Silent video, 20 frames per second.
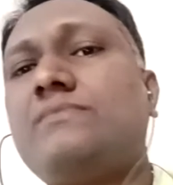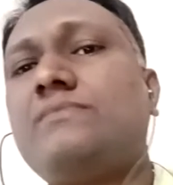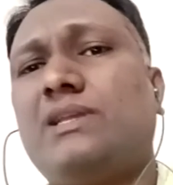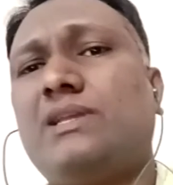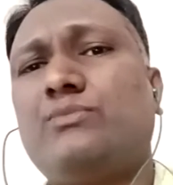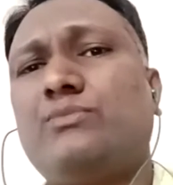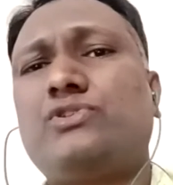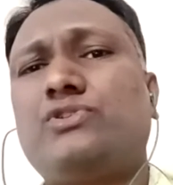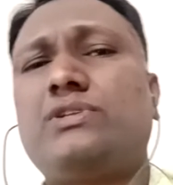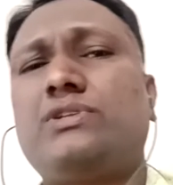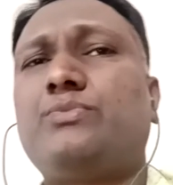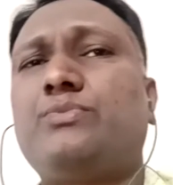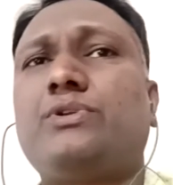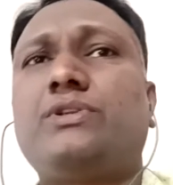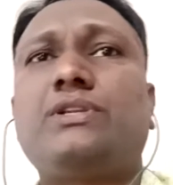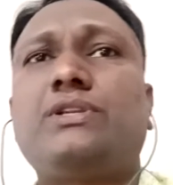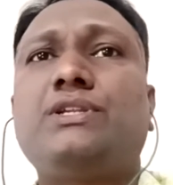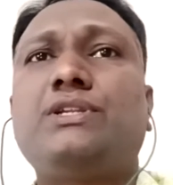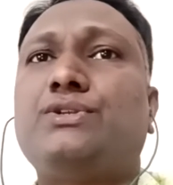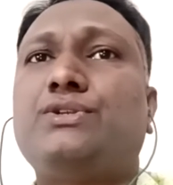And most
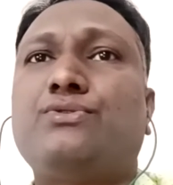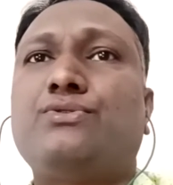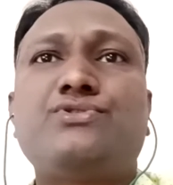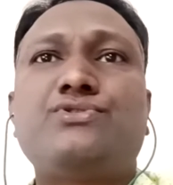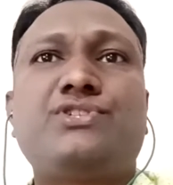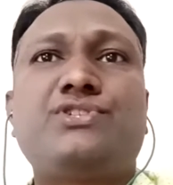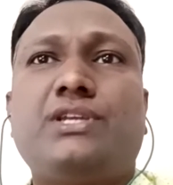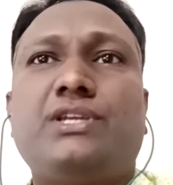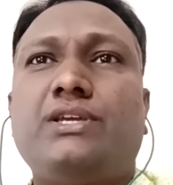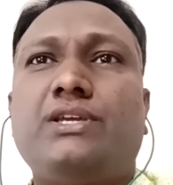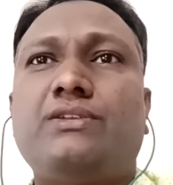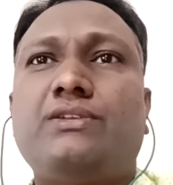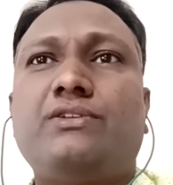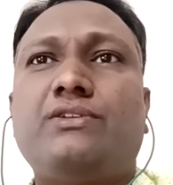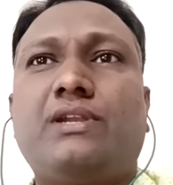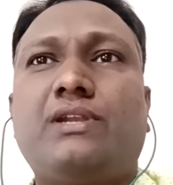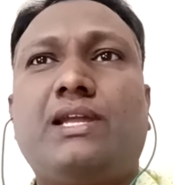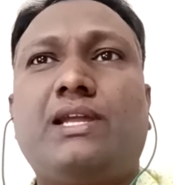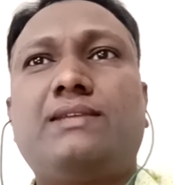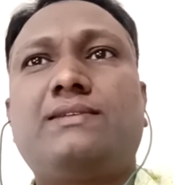importantly, don't share
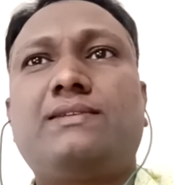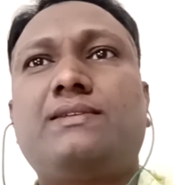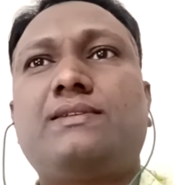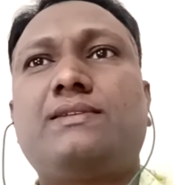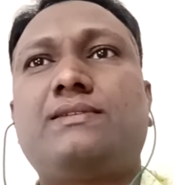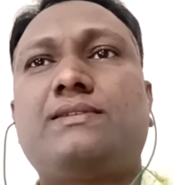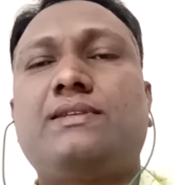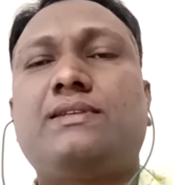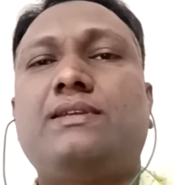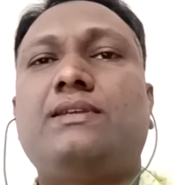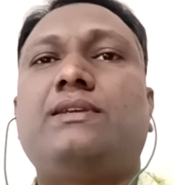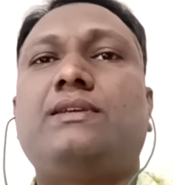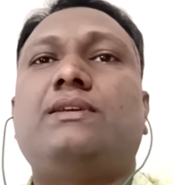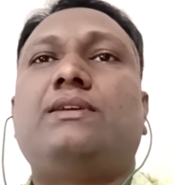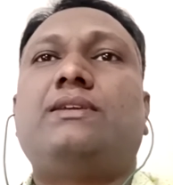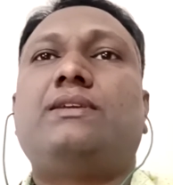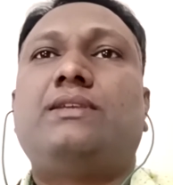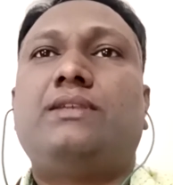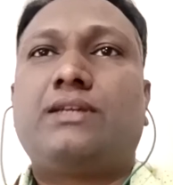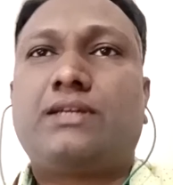your glasses,
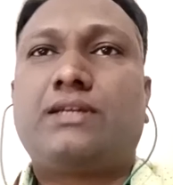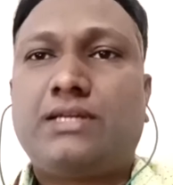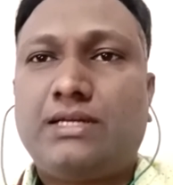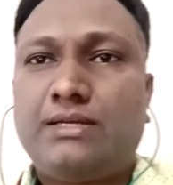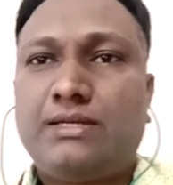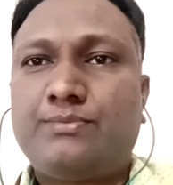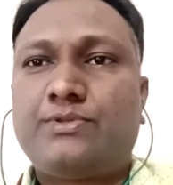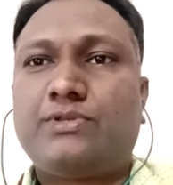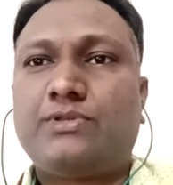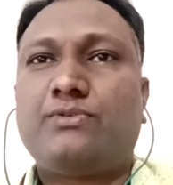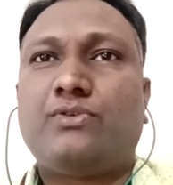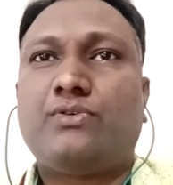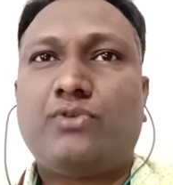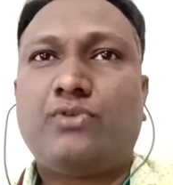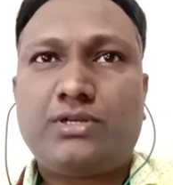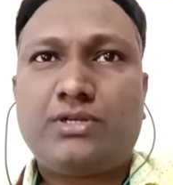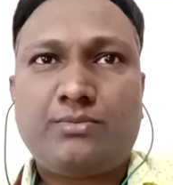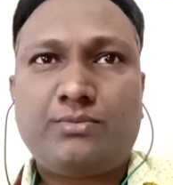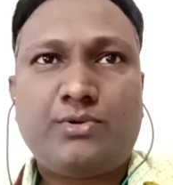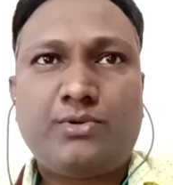your cups, or your
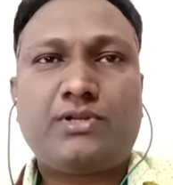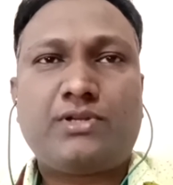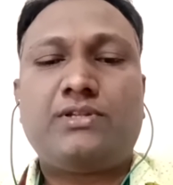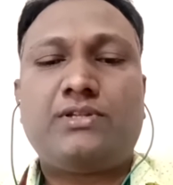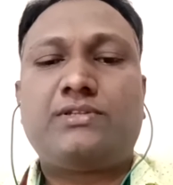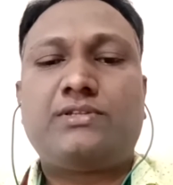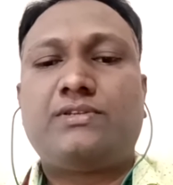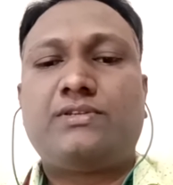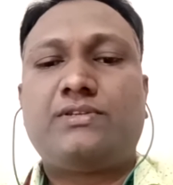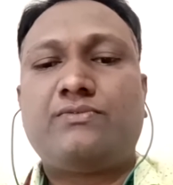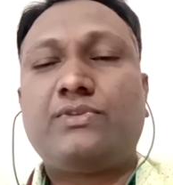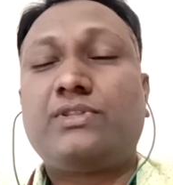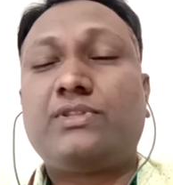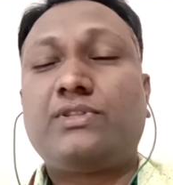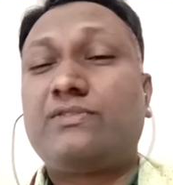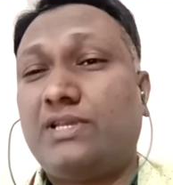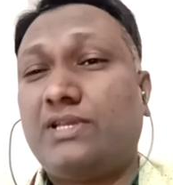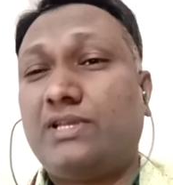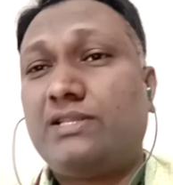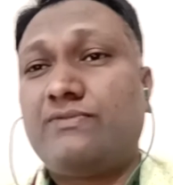water bottles with
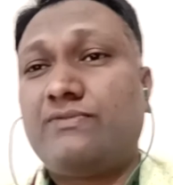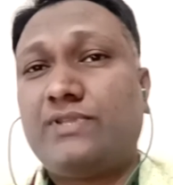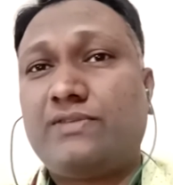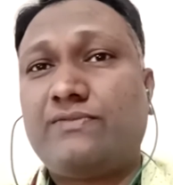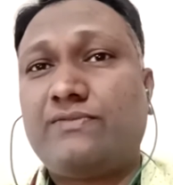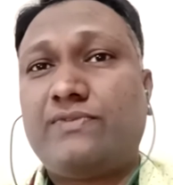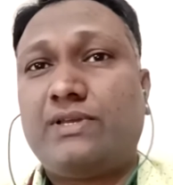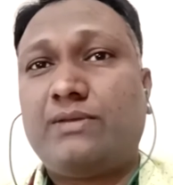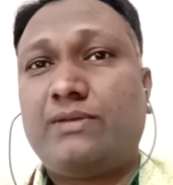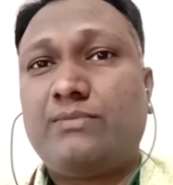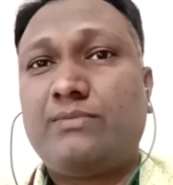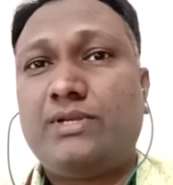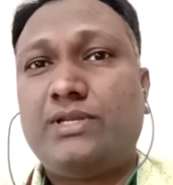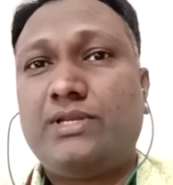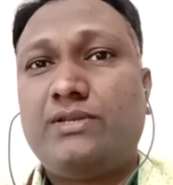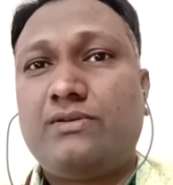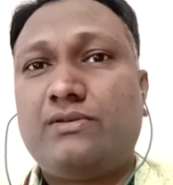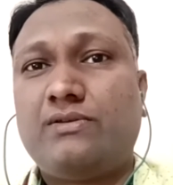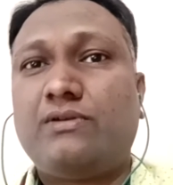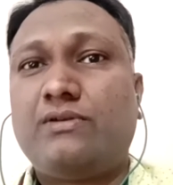either with the
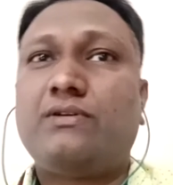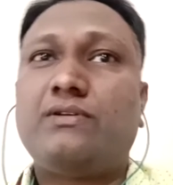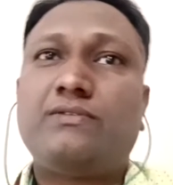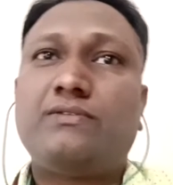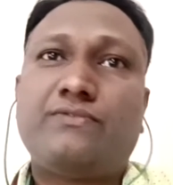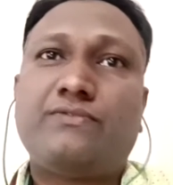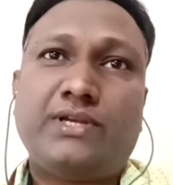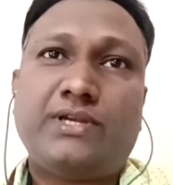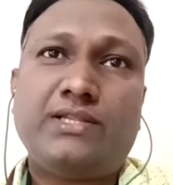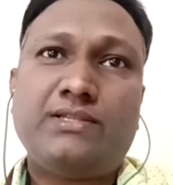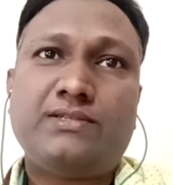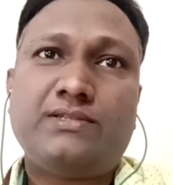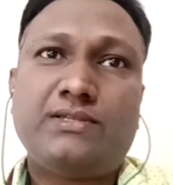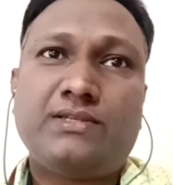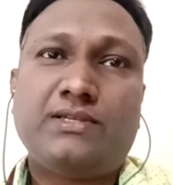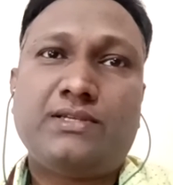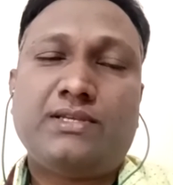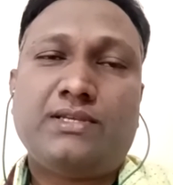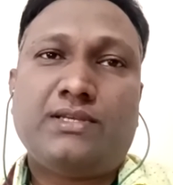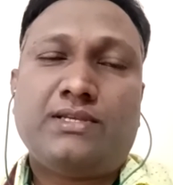family or friends.
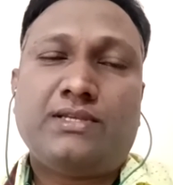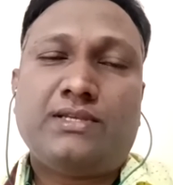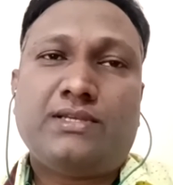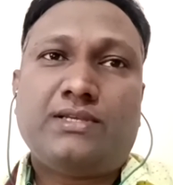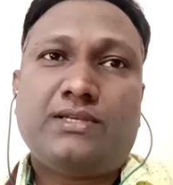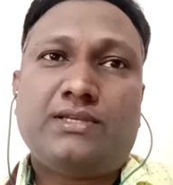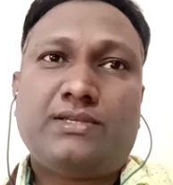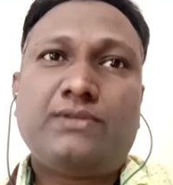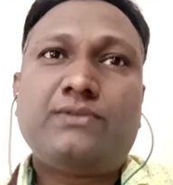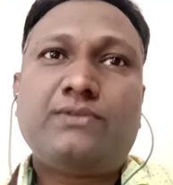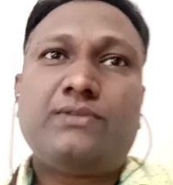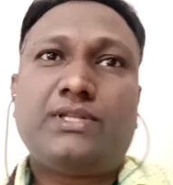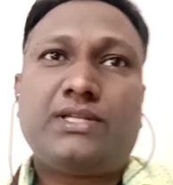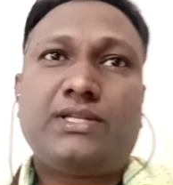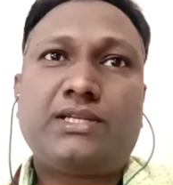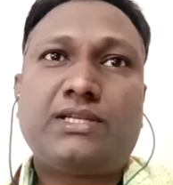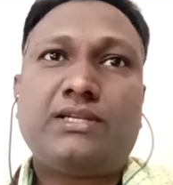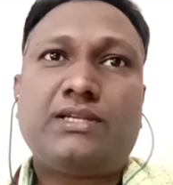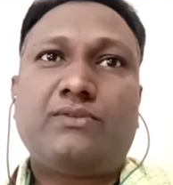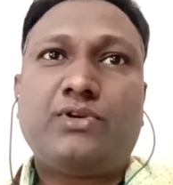That
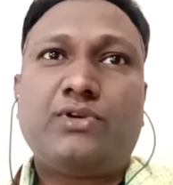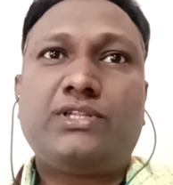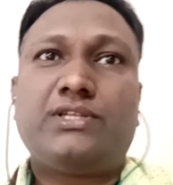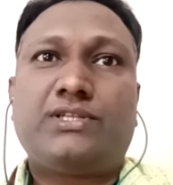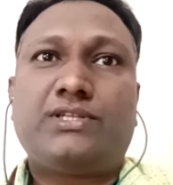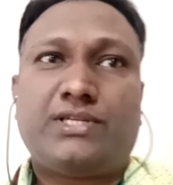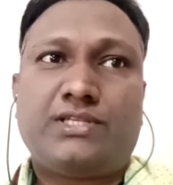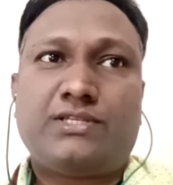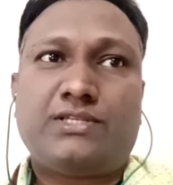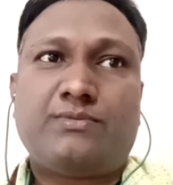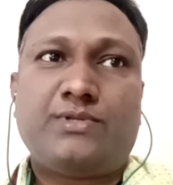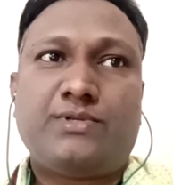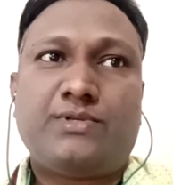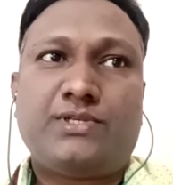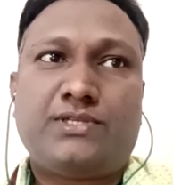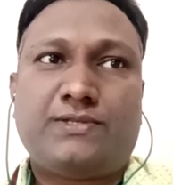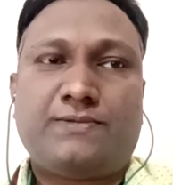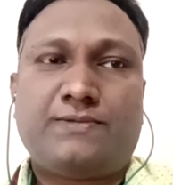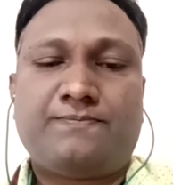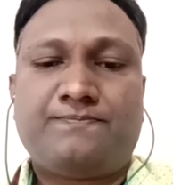can avoid the
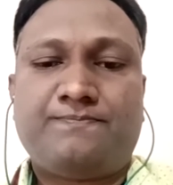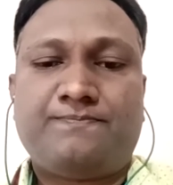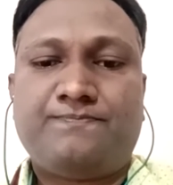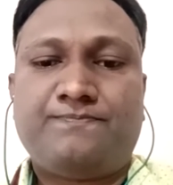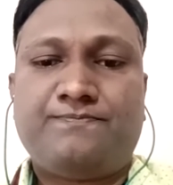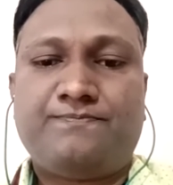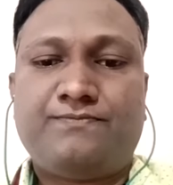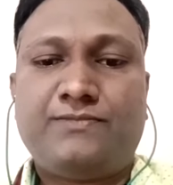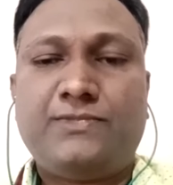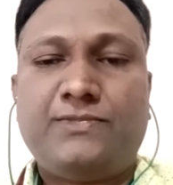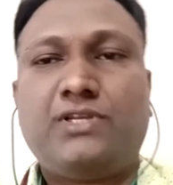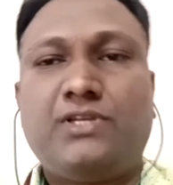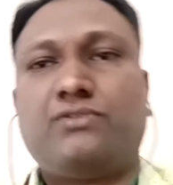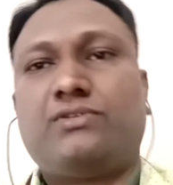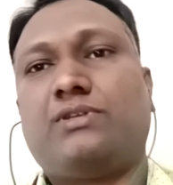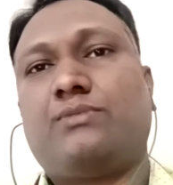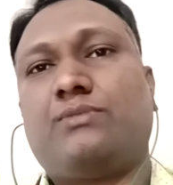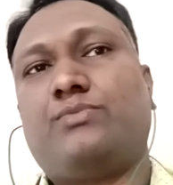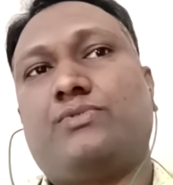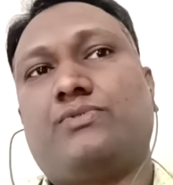transmission. Now,
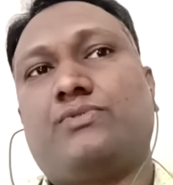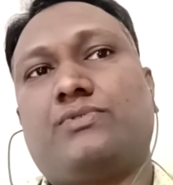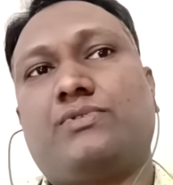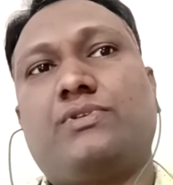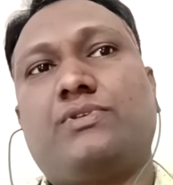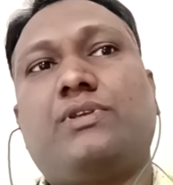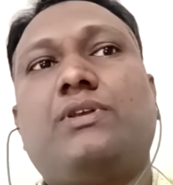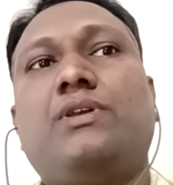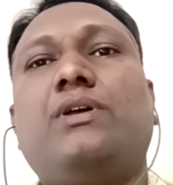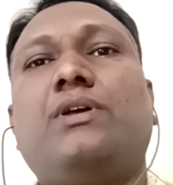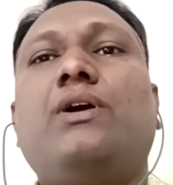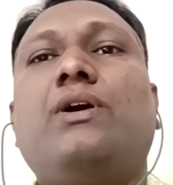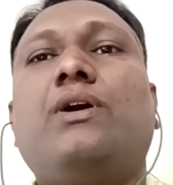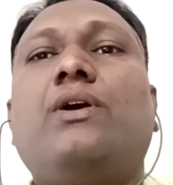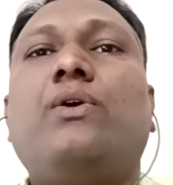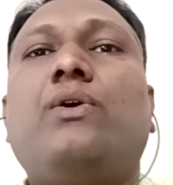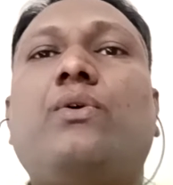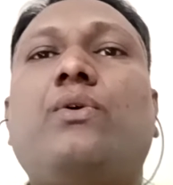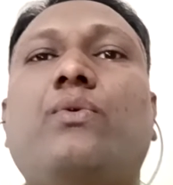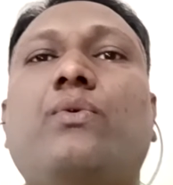suppose
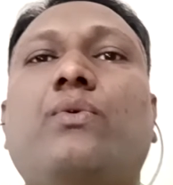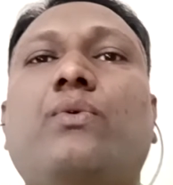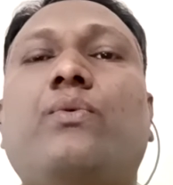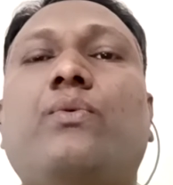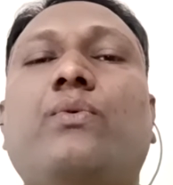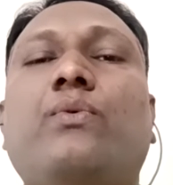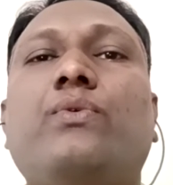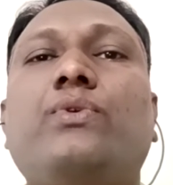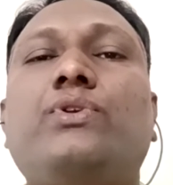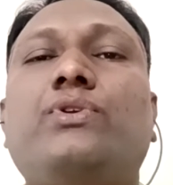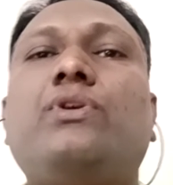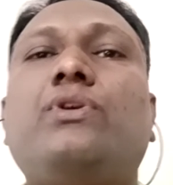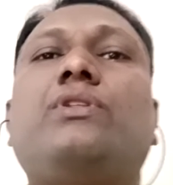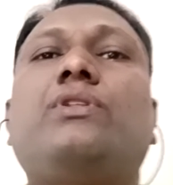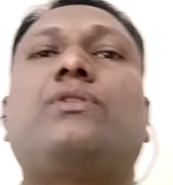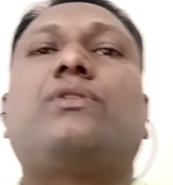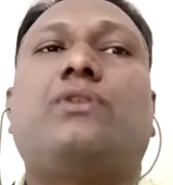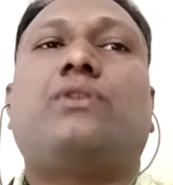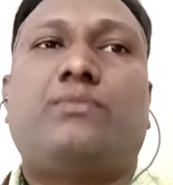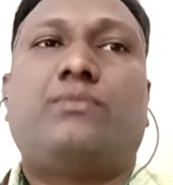you got the
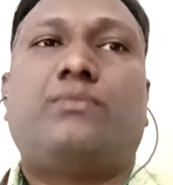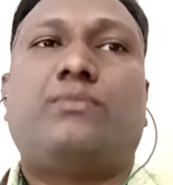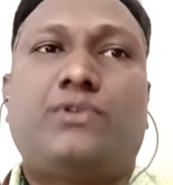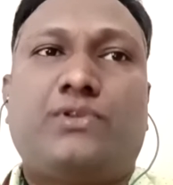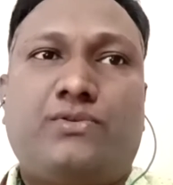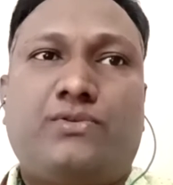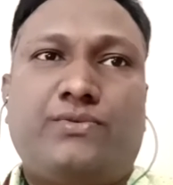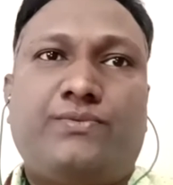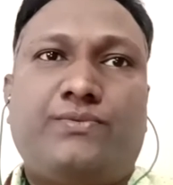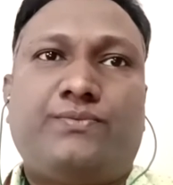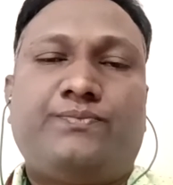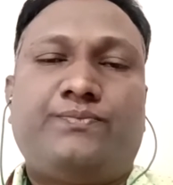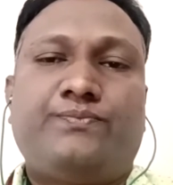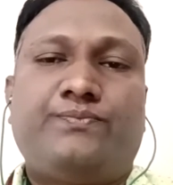common cold.